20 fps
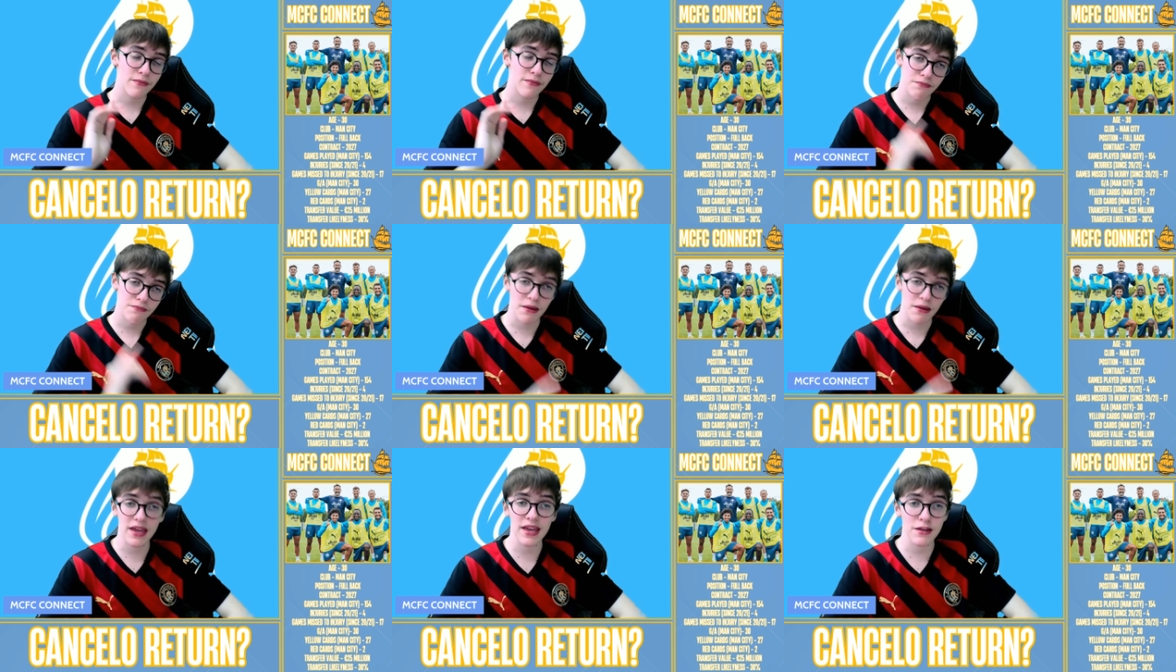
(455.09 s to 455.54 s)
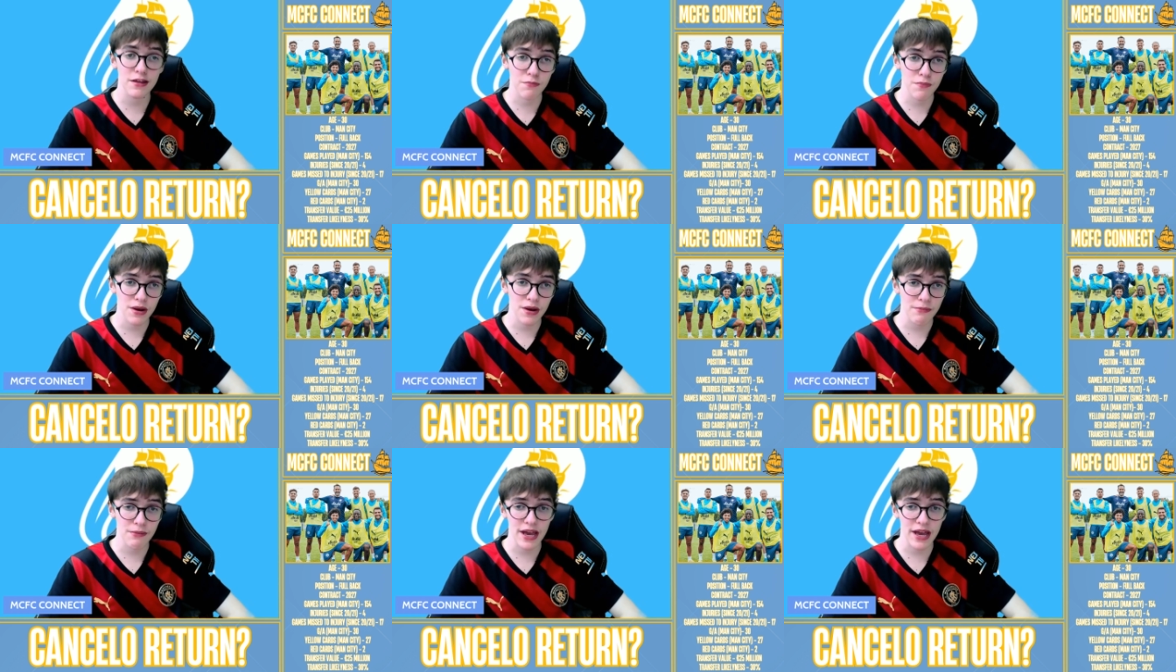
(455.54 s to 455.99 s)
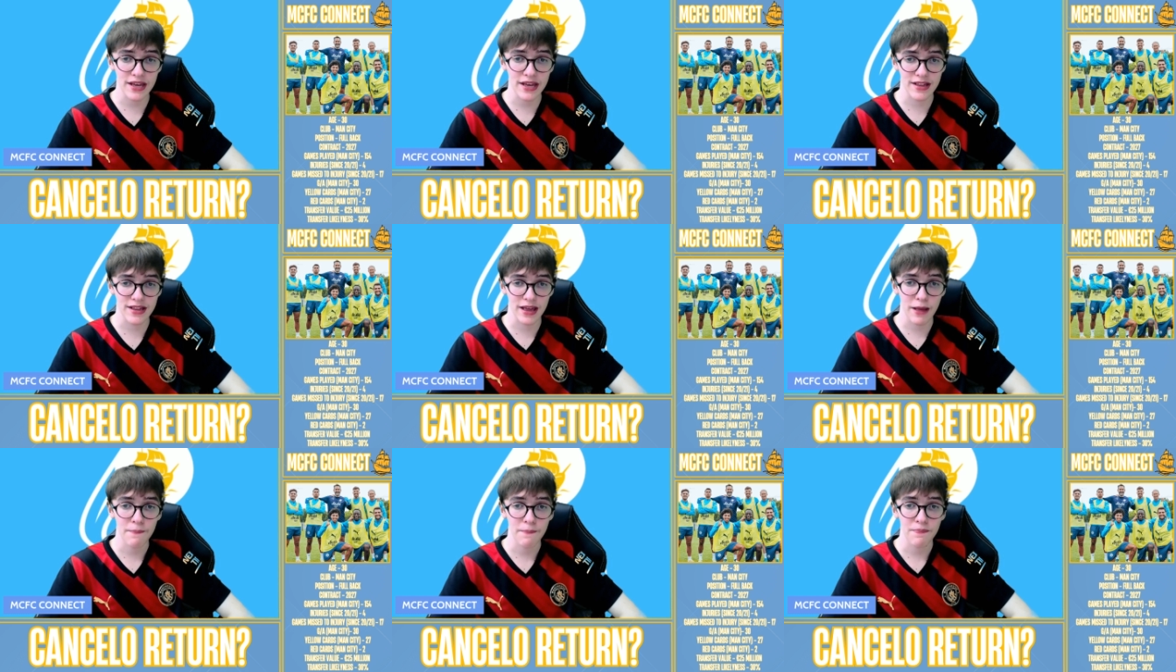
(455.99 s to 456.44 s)
but he is pretty
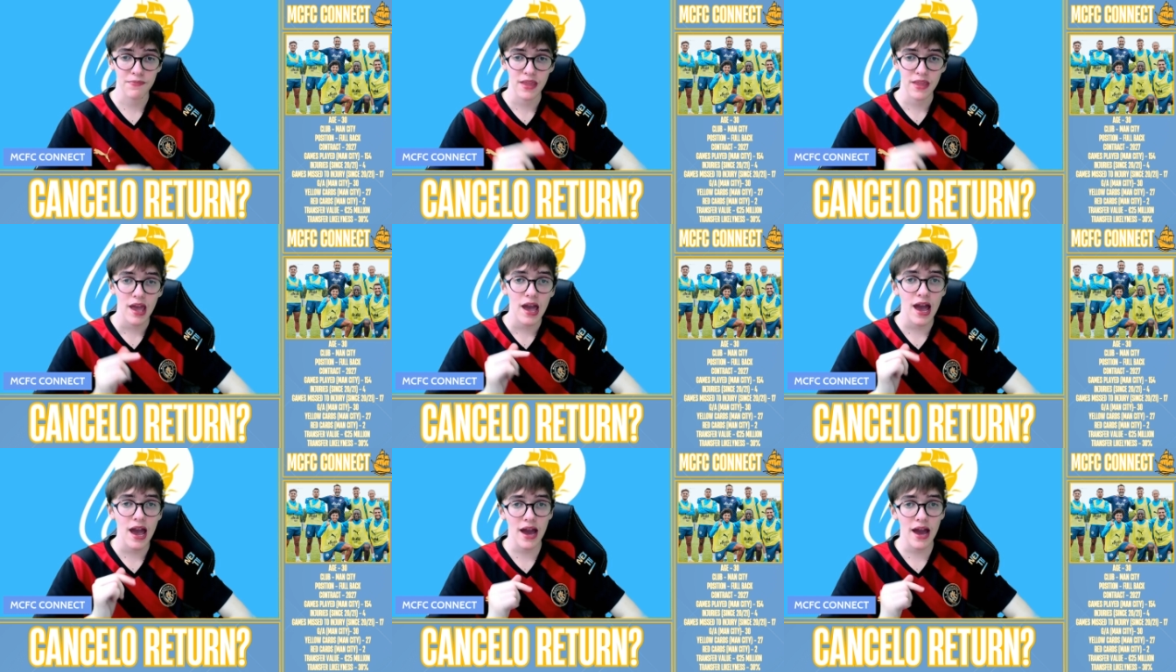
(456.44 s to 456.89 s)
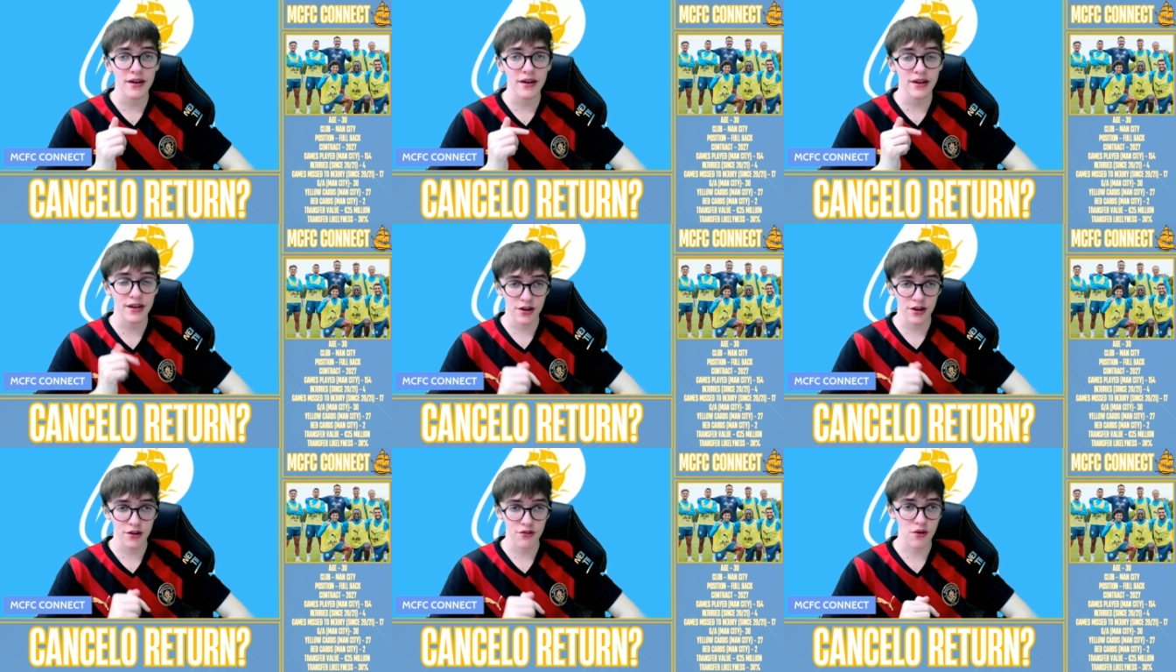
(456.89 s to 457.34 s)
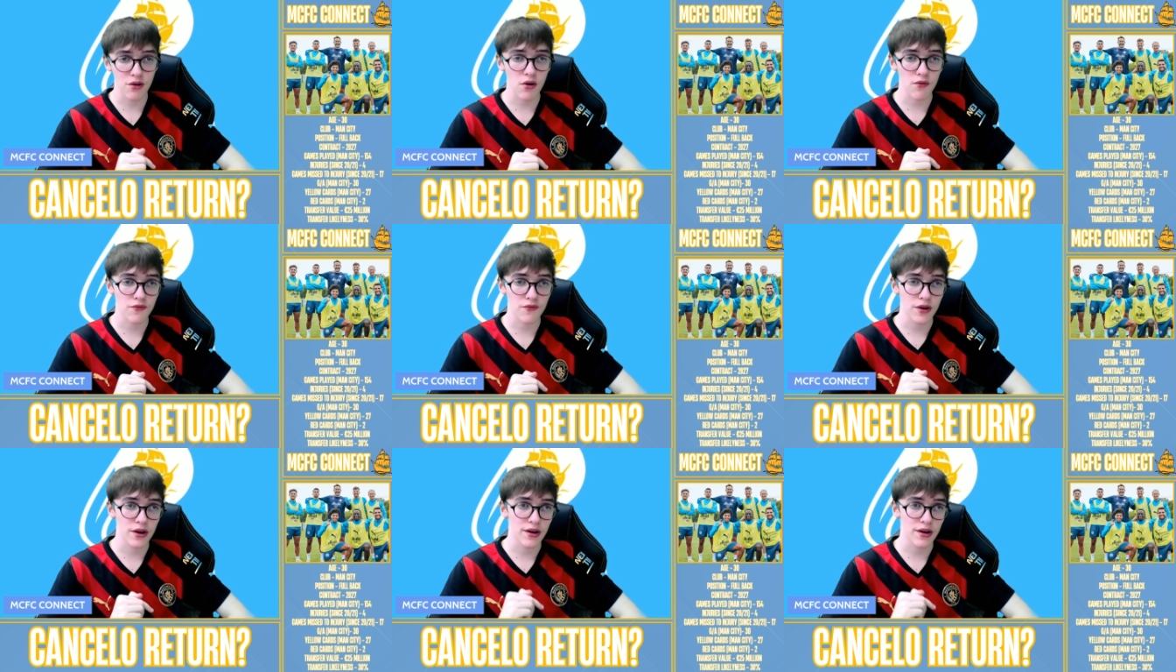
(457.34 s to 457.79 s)
pacey and he does
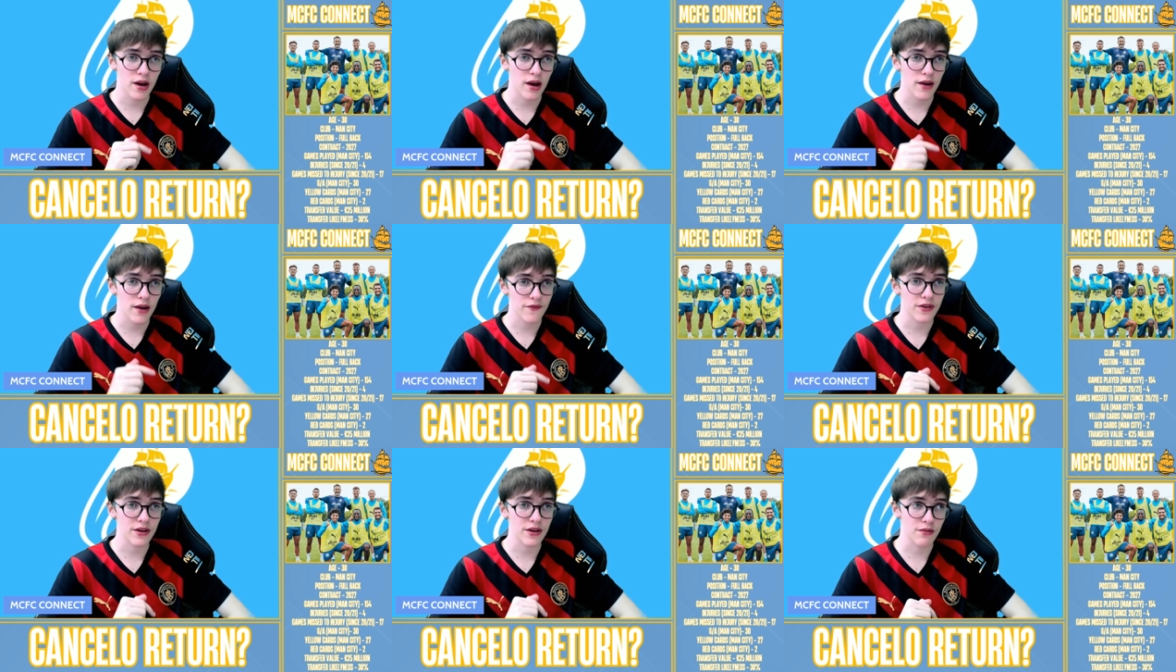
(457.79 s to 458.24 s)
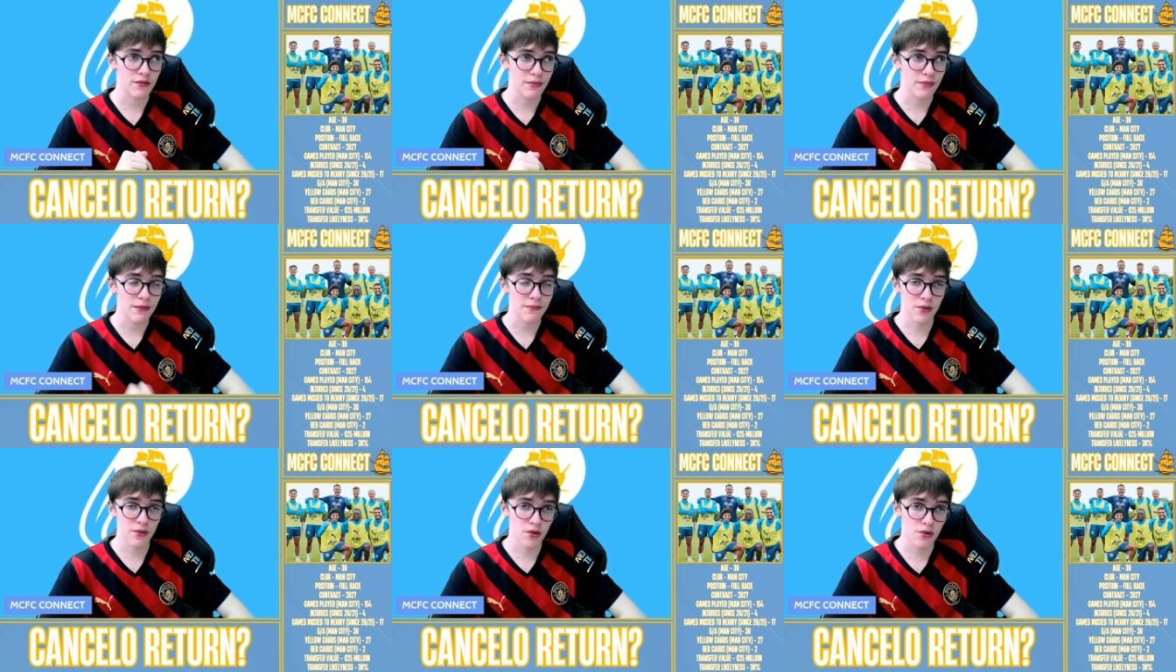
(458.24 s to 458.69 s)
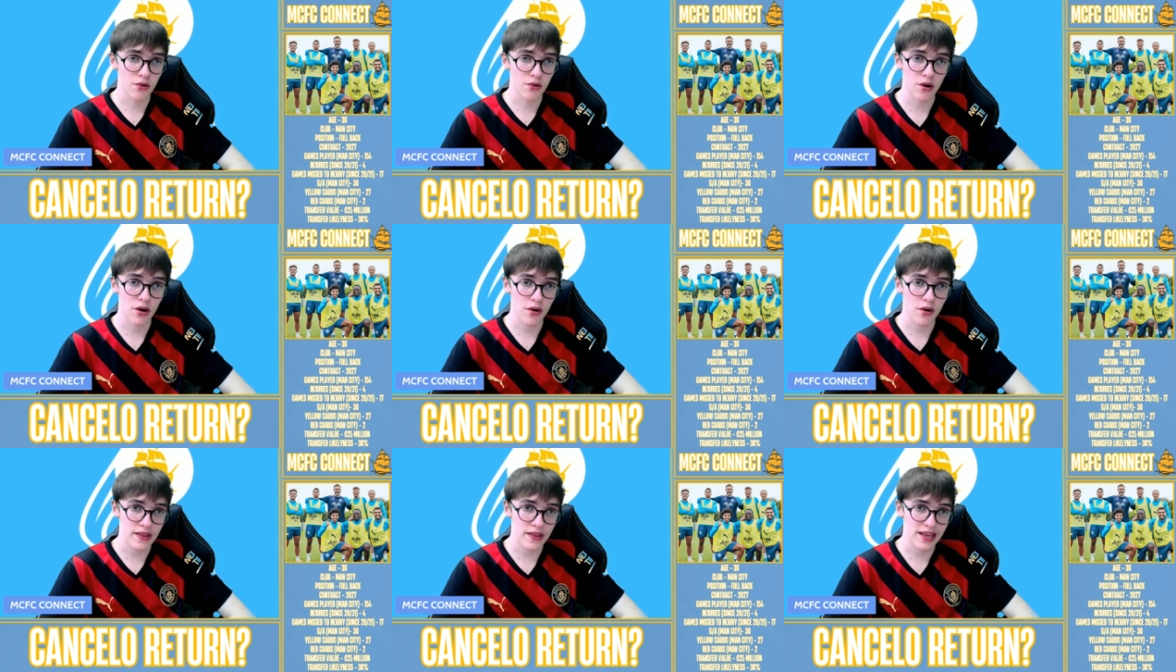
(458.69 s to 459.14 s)
offer, I feel, a bit more
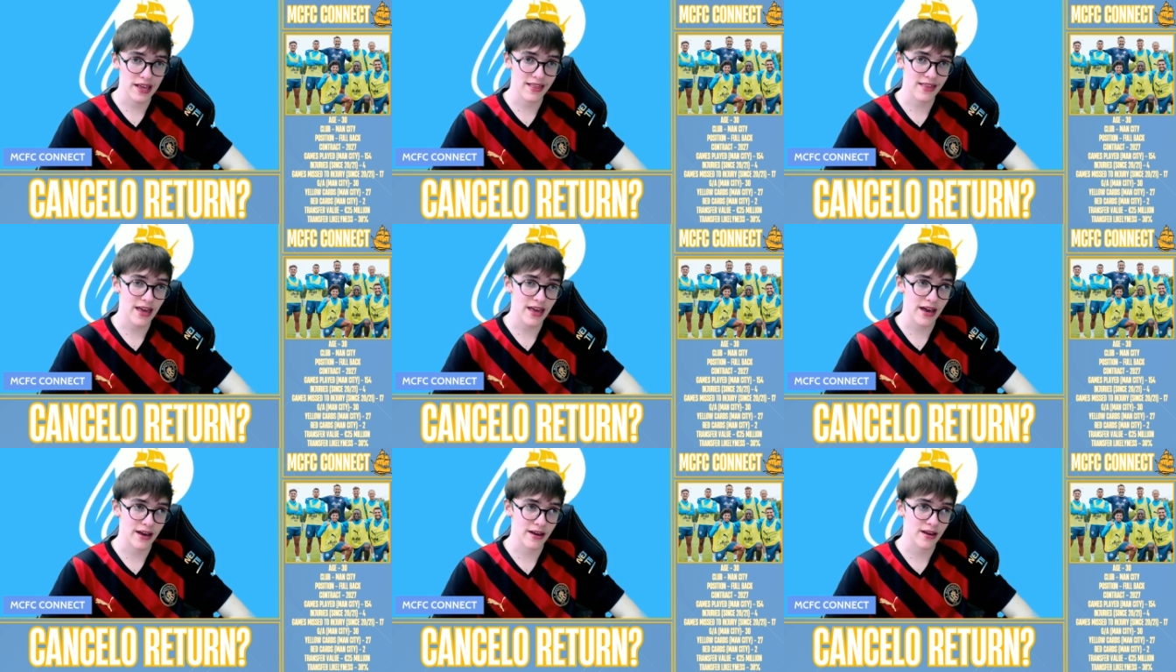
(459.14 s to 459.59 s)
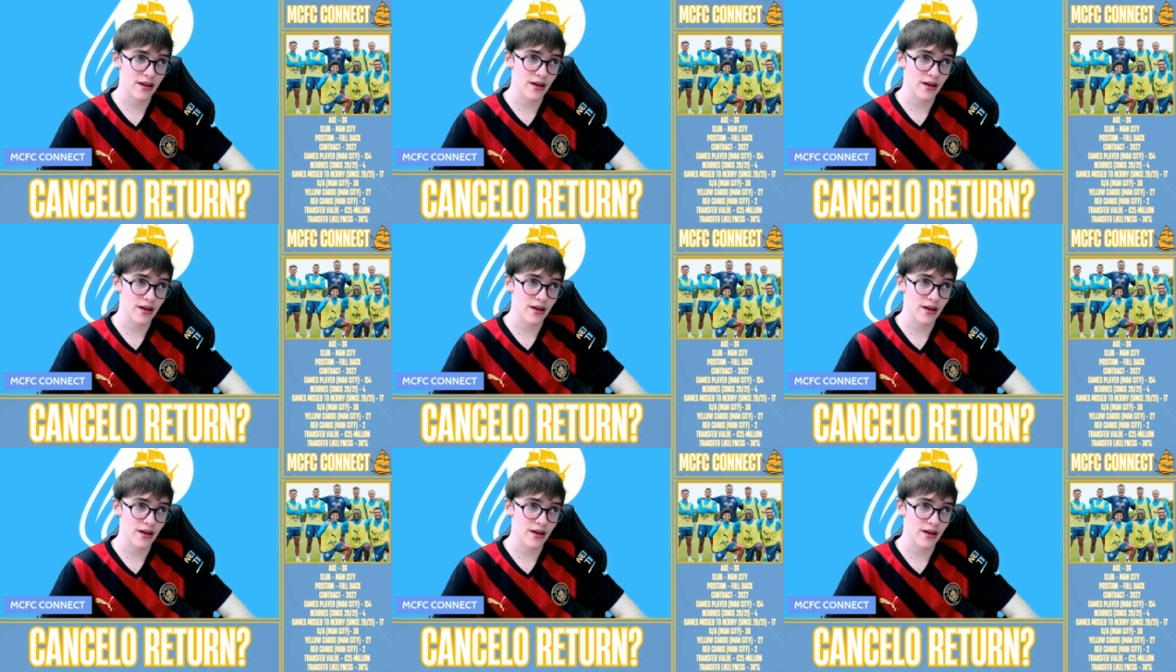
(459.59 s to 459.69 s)
on the attack.